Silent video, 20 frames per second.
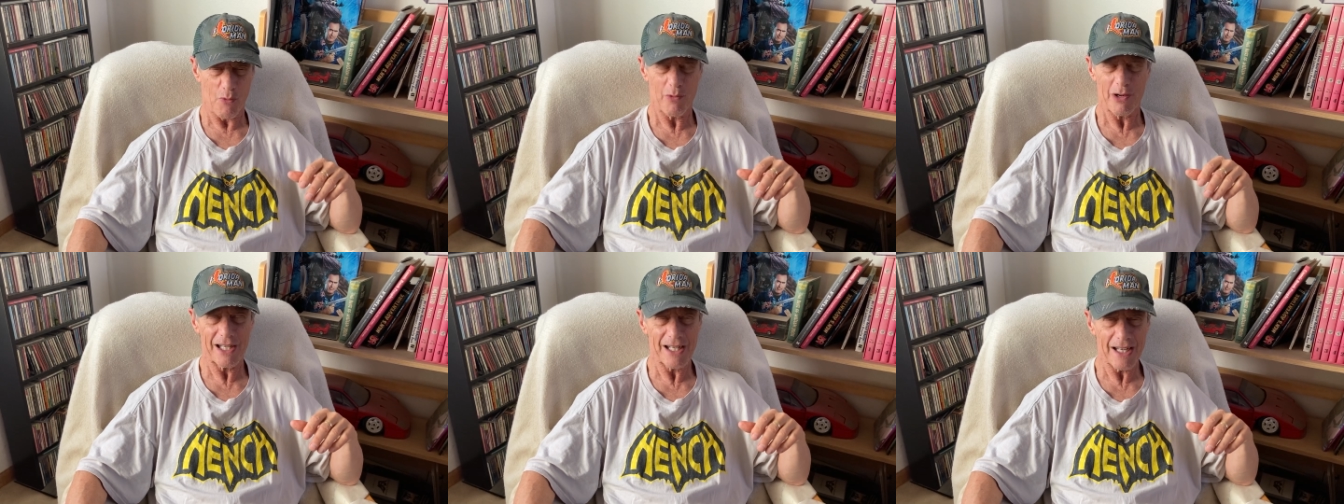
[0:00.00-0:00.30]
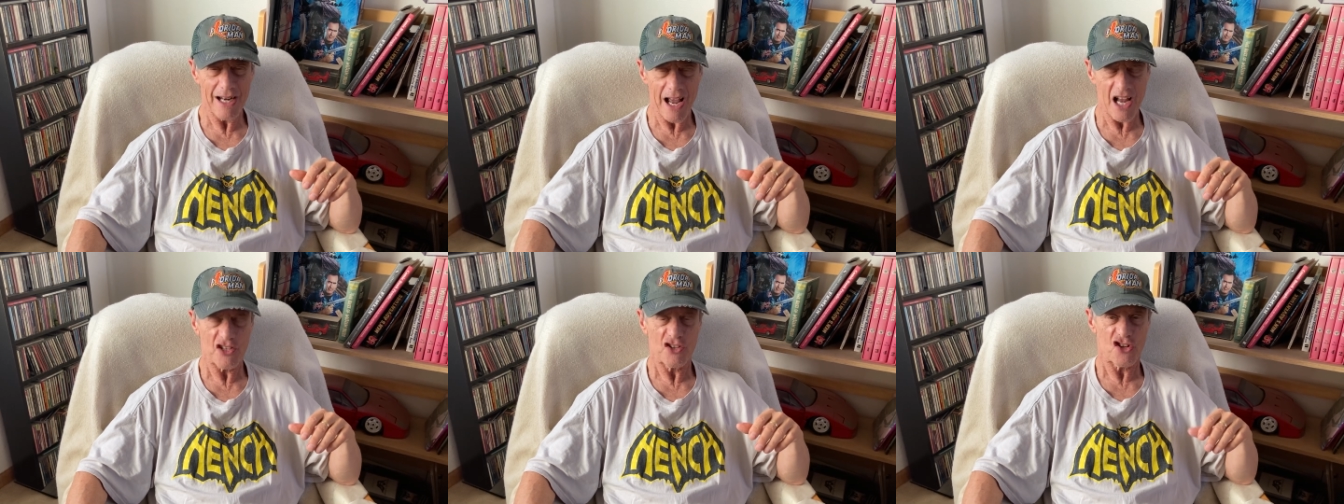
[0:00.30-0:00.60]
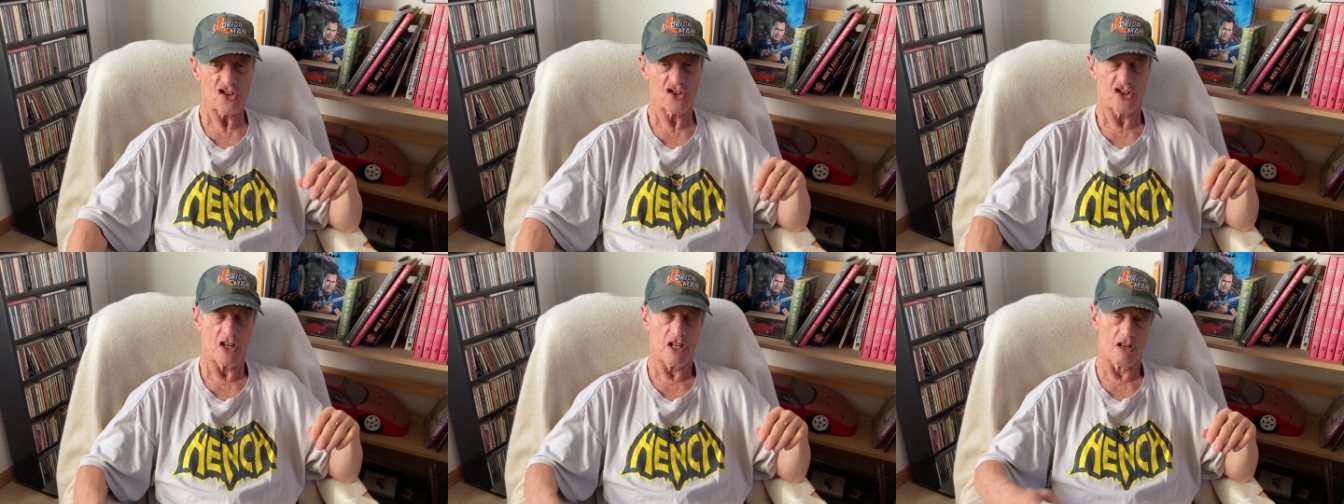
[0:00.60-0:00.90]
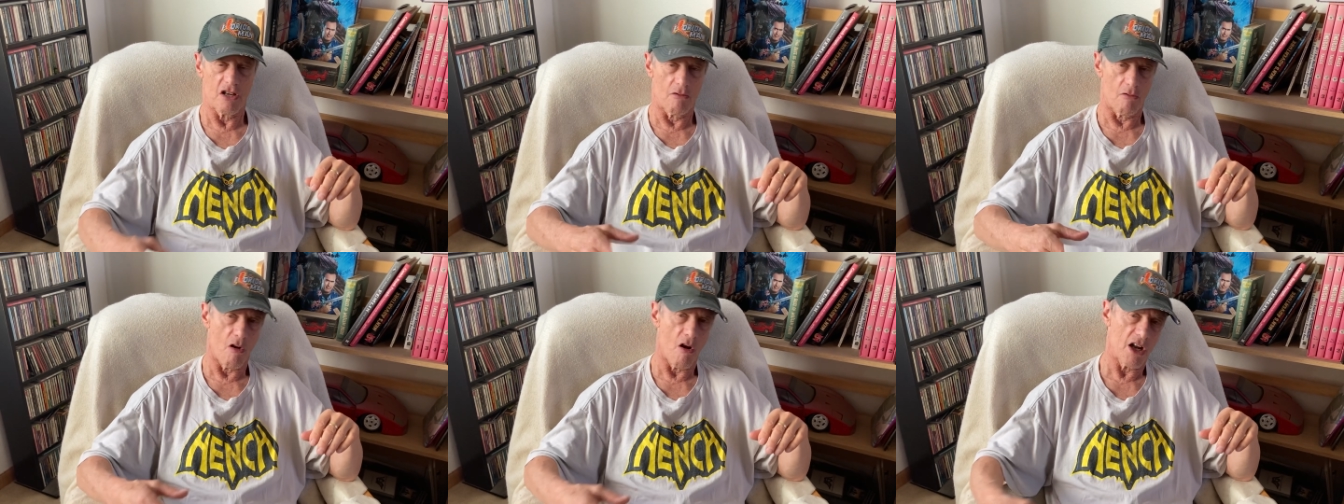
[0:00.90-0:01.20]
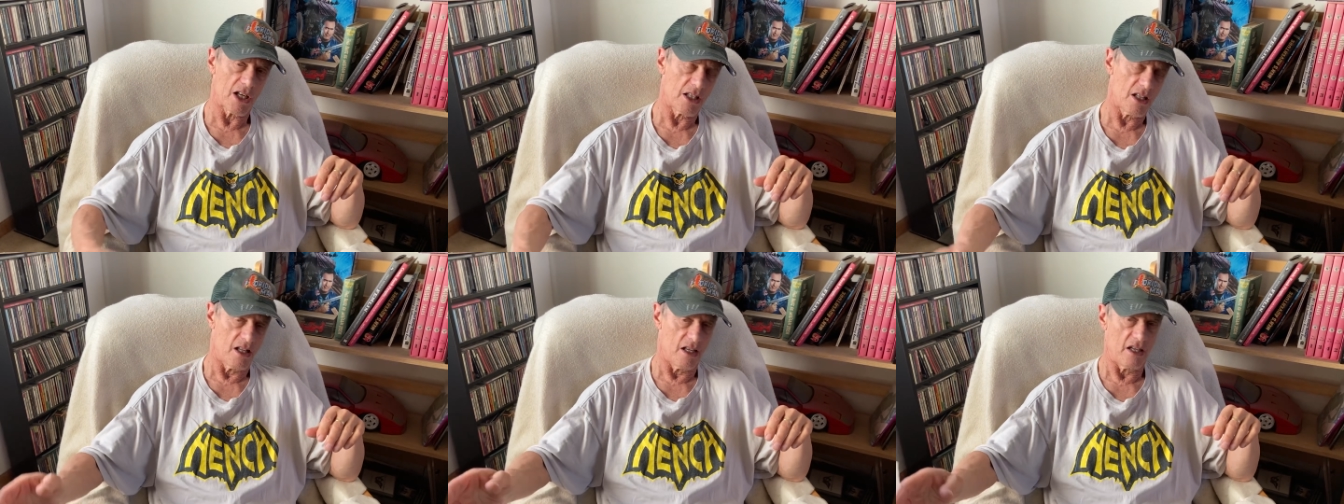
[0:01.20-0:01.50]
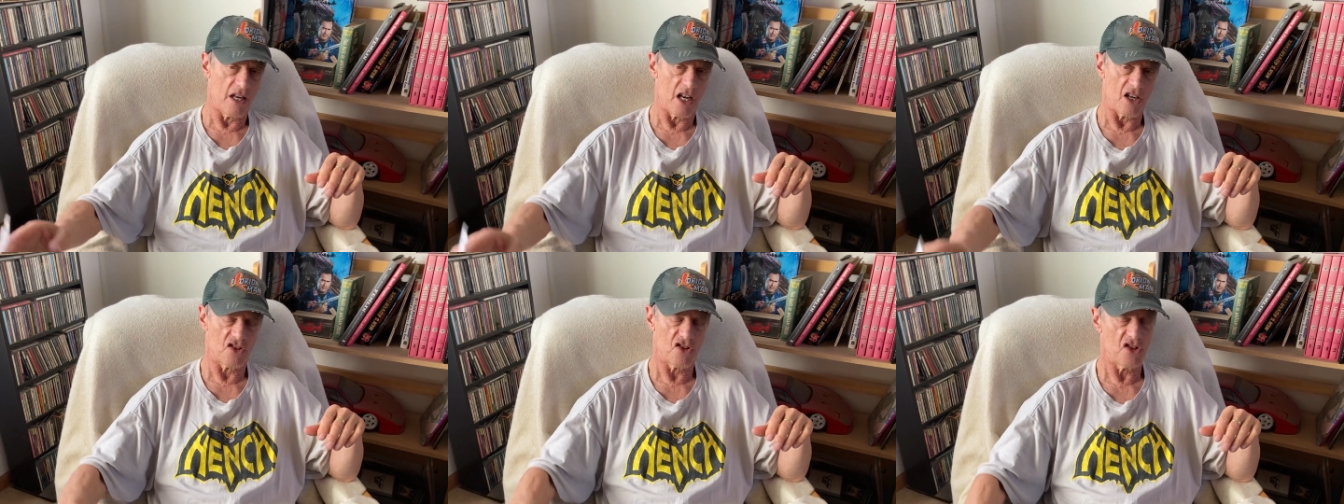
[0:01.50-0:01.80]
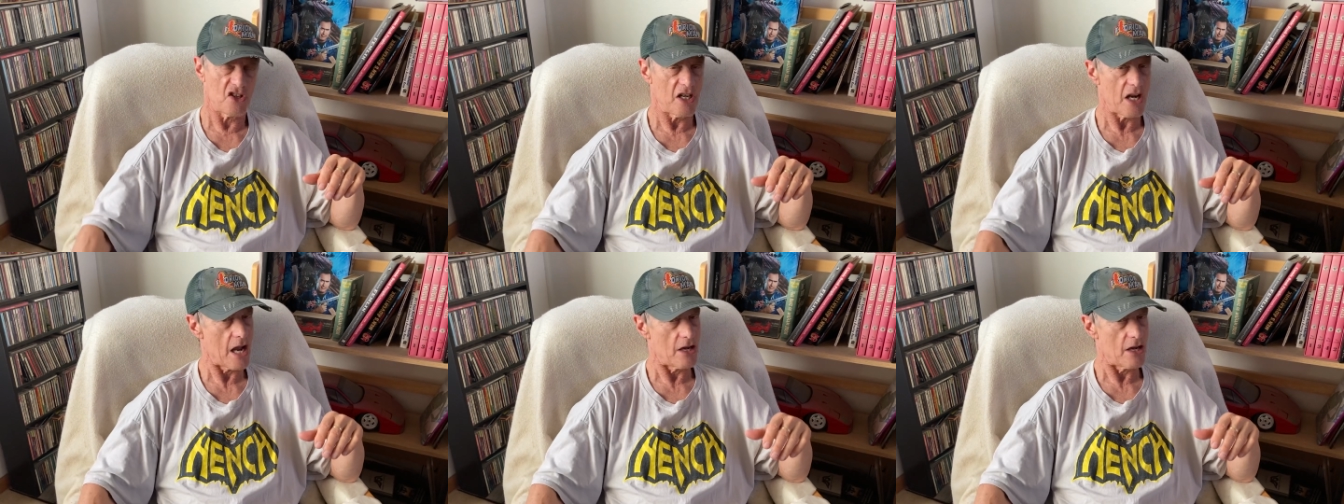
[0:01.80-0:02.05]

what did I just see? You're on to the next scene.